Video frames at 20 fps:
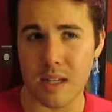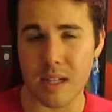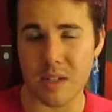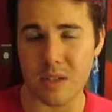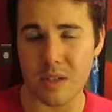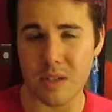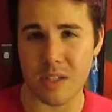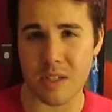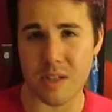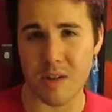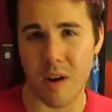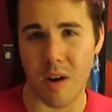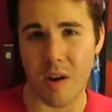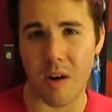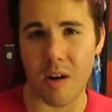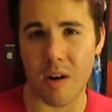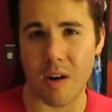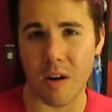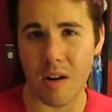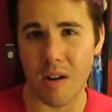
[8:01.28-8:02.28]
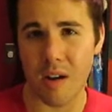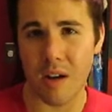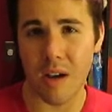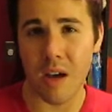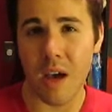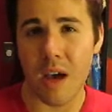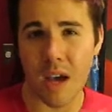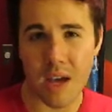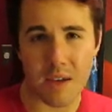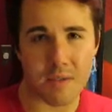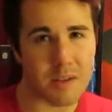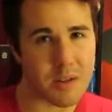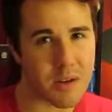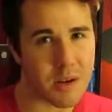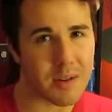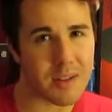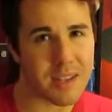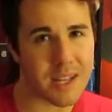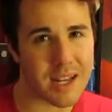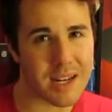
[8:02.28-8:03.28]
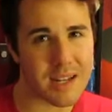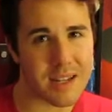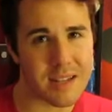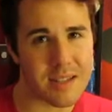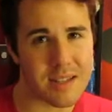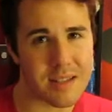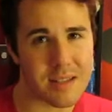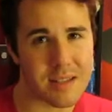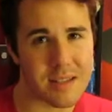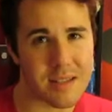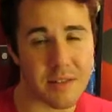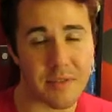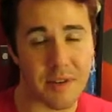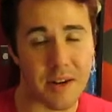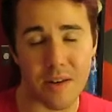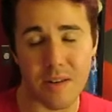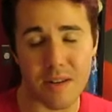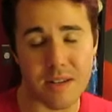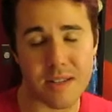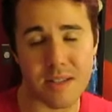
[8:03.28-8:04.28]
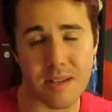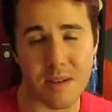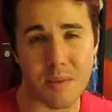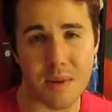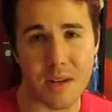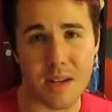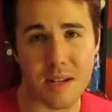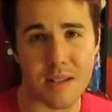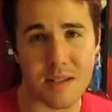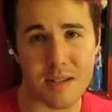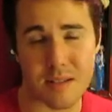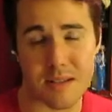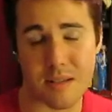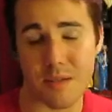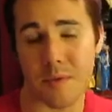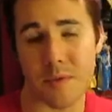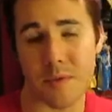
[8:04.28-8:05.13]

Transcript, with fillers: electric guitar. If you know what that is, if I already said what it is, it's